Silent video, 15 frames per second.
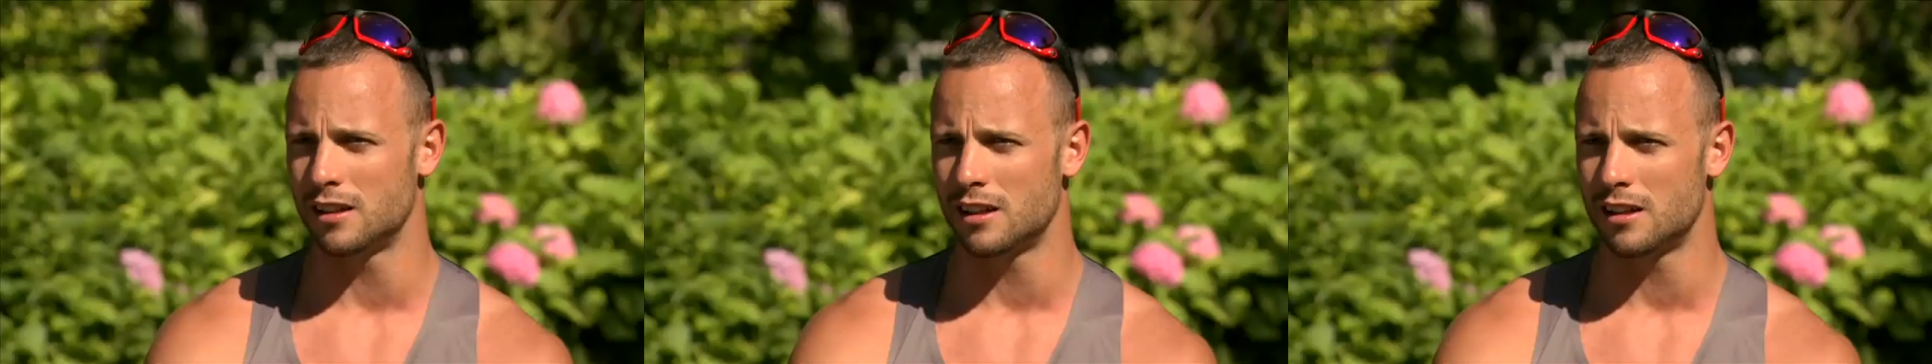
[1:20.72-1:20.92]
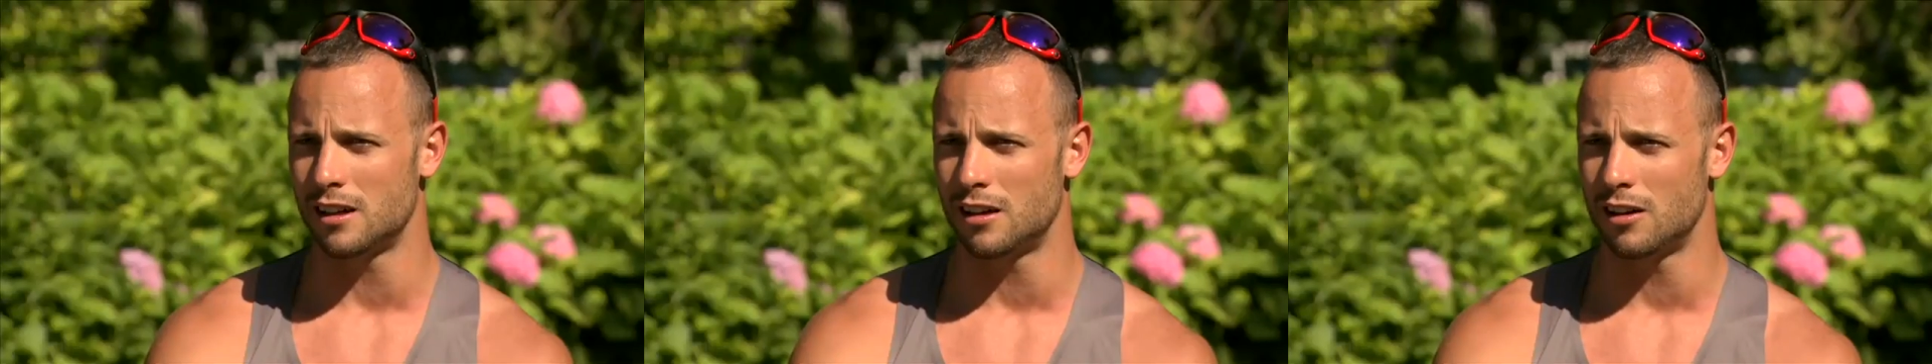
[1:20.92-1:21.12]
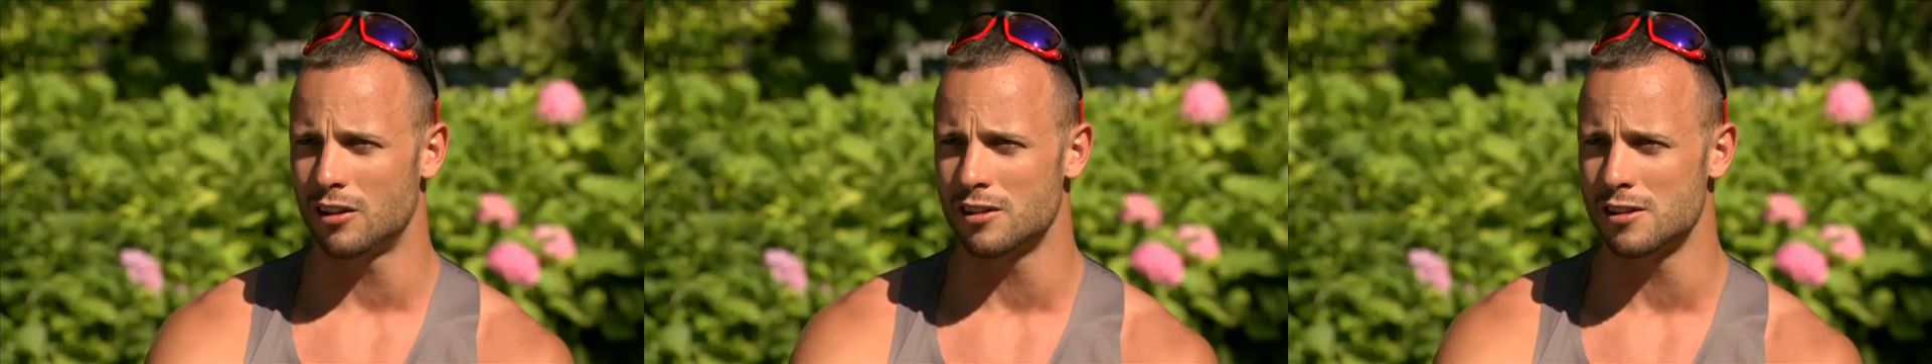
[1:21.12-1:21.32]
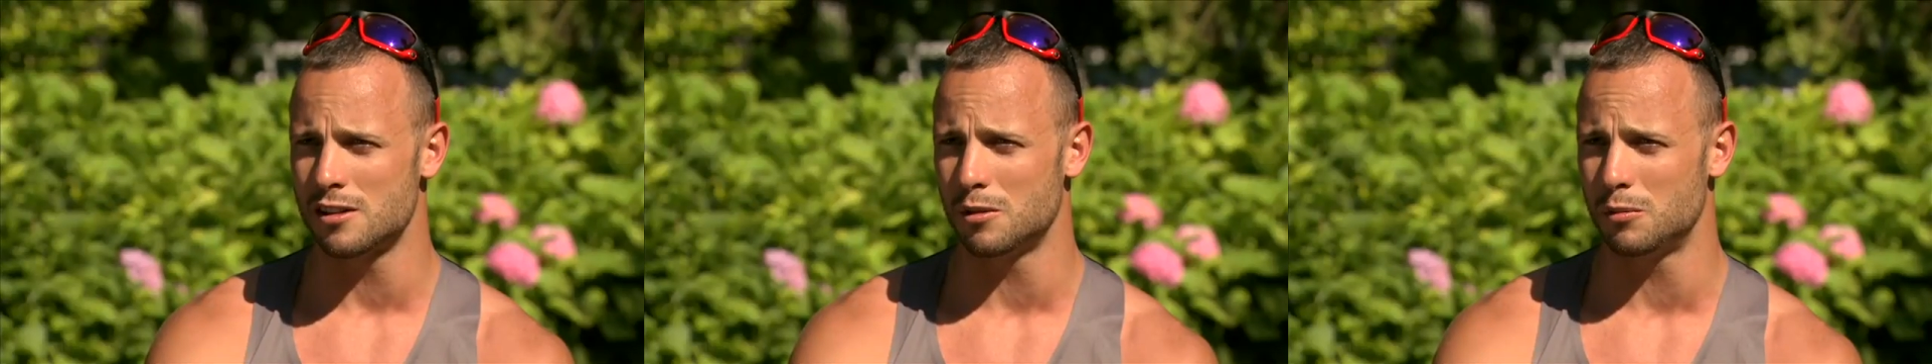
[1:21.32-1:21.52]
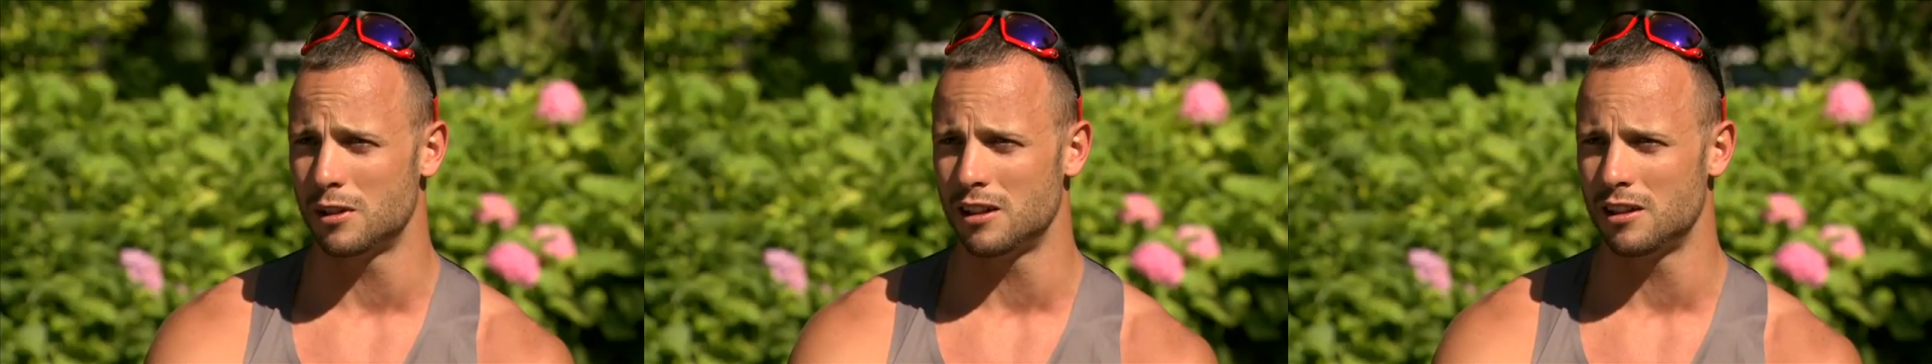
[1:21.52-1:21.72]
that I
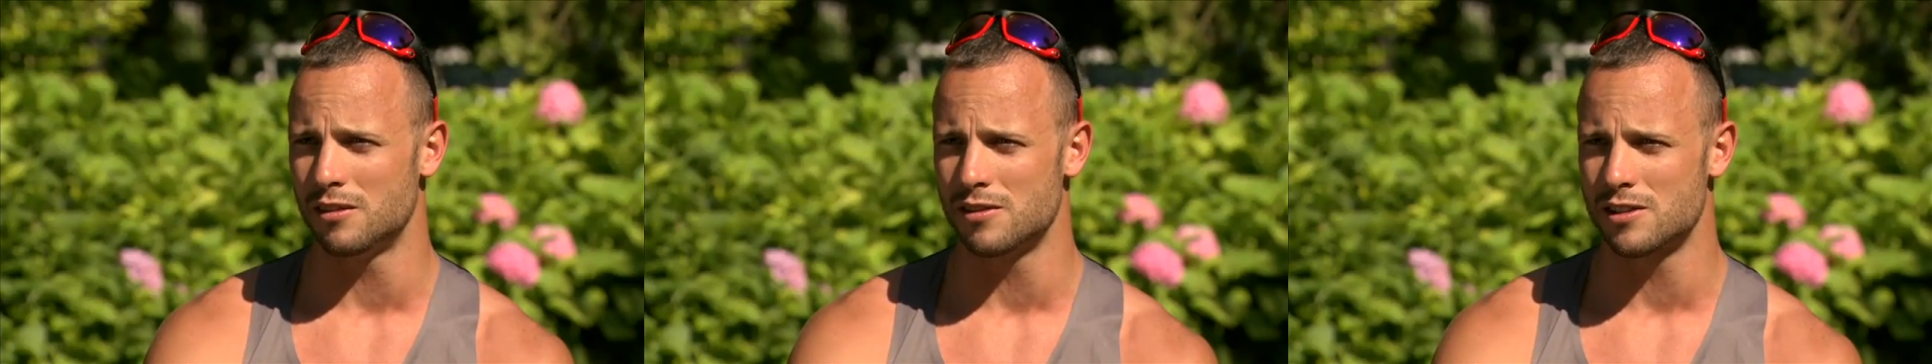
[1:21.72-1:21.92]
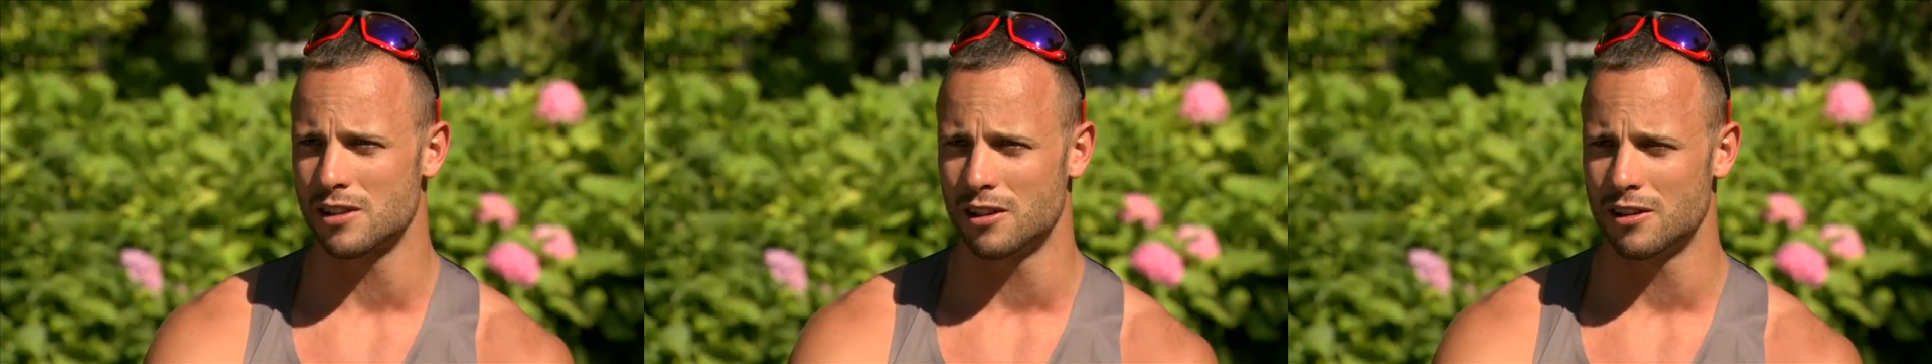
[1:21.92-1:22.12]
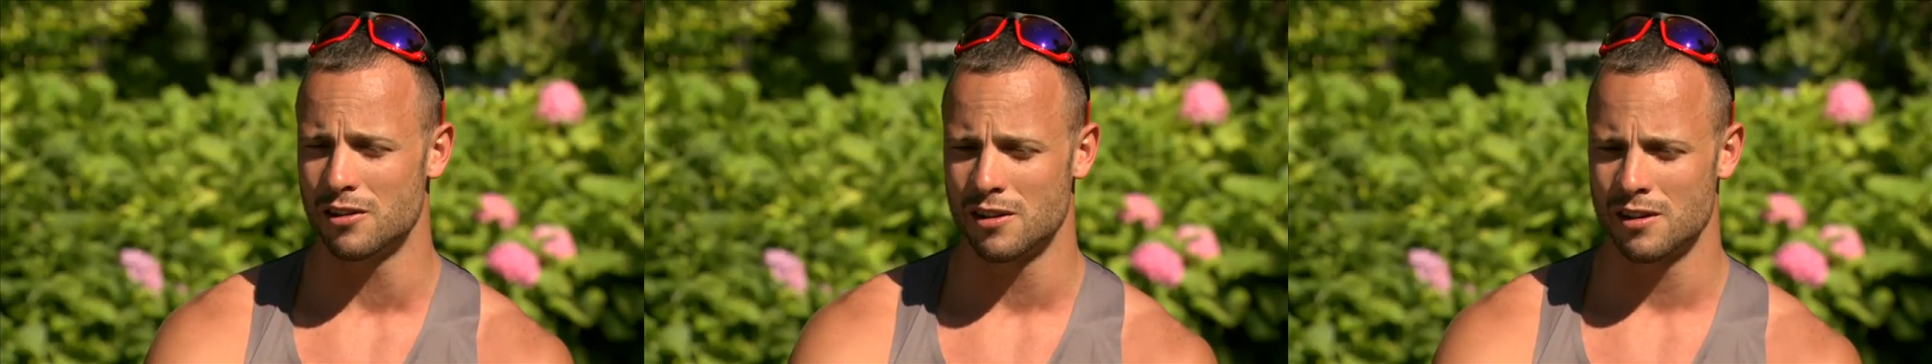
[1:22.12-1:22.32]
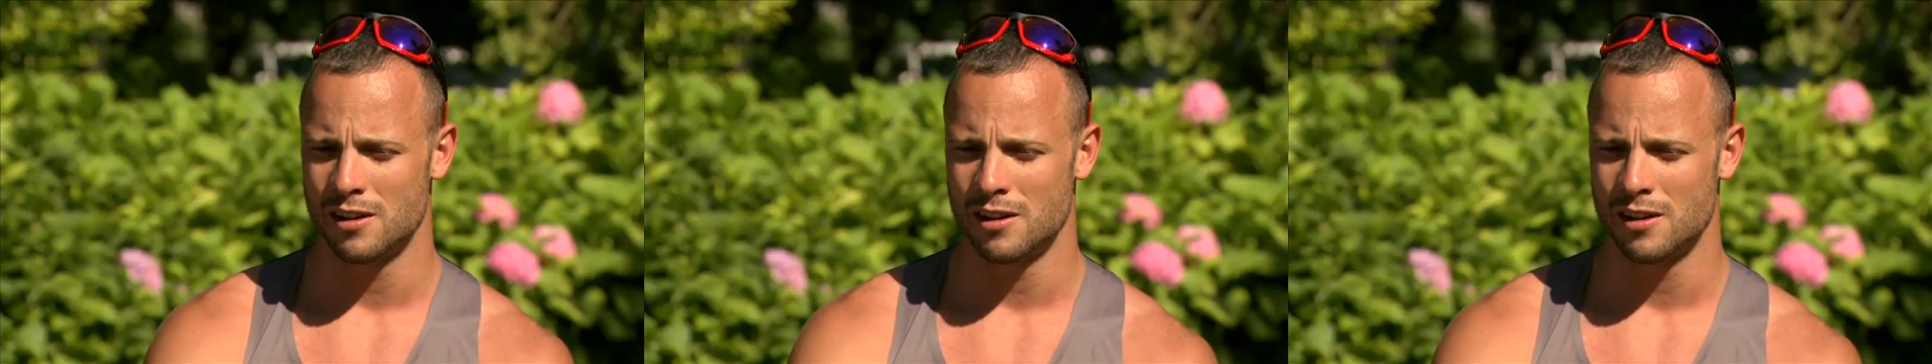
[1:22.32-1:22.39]
honestly believe. So